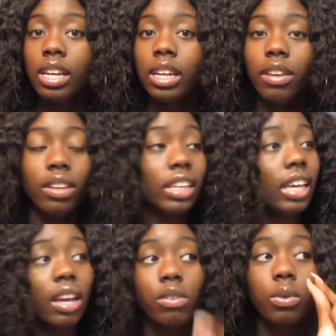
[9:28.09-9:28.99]
It
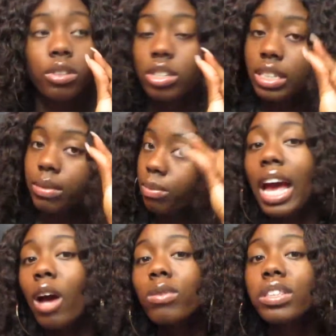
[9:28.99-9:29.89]
gave you just an
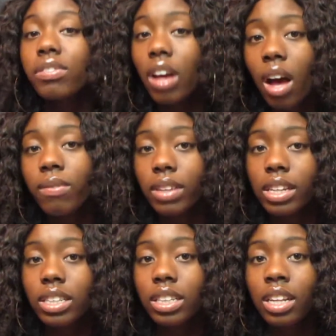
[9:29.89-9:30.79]
ounce of confidence.